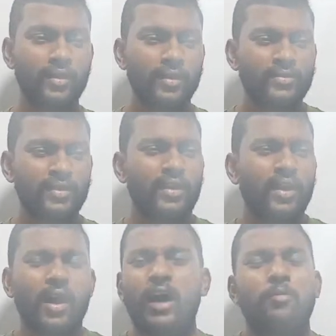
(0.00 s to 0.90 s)
See,
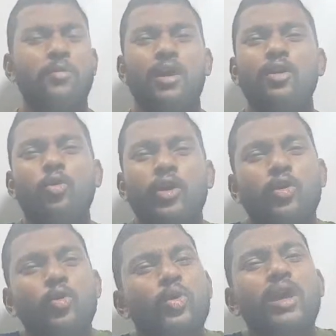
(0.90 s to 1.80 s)
I am not going
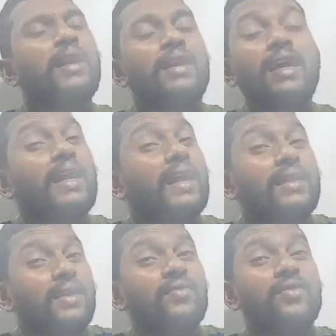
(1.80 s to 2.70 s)
to deal
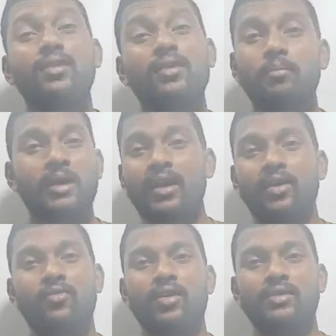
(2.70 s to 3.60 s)
anything with the
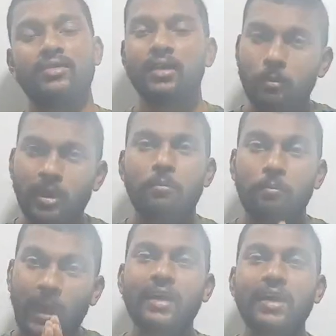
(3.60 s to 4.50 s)
magnetic flux, but
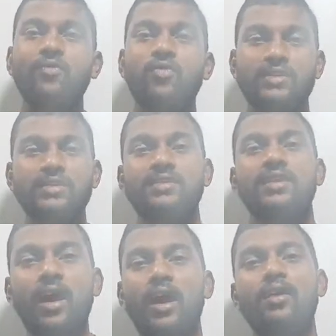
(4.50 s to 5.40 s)
magnetic flux is
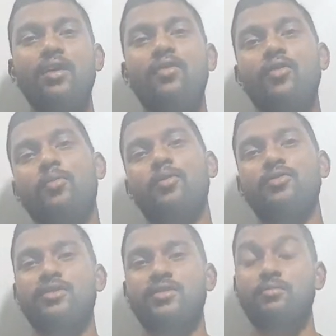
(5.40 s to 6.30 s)
the heart of our power
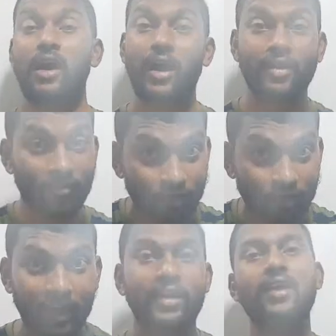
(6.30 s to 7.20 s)
system, heart of our
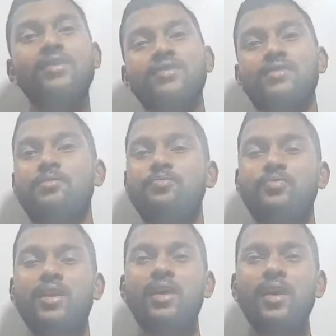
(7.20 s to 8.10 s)
electrical system.
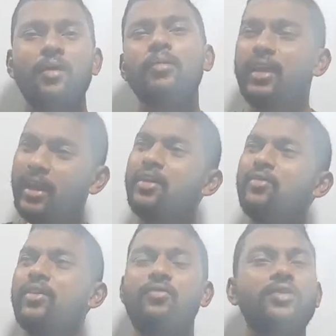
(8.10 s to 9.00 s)

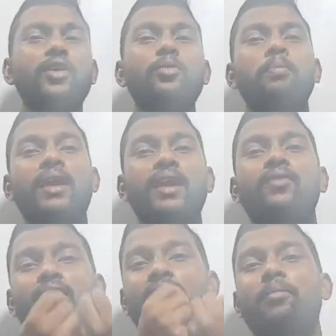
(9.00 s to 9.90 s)
Anywhere without
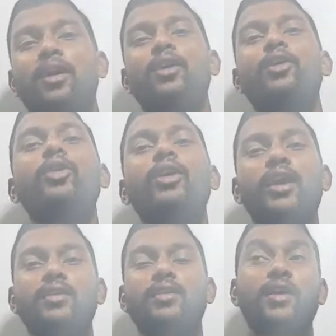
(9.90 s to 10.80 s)
magnetic field I am not doing
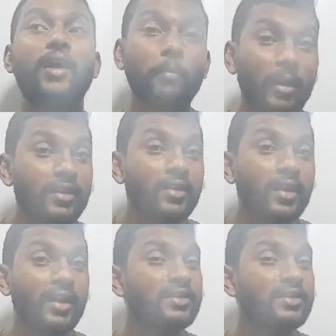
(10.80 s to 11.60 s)
anything. But the thing is,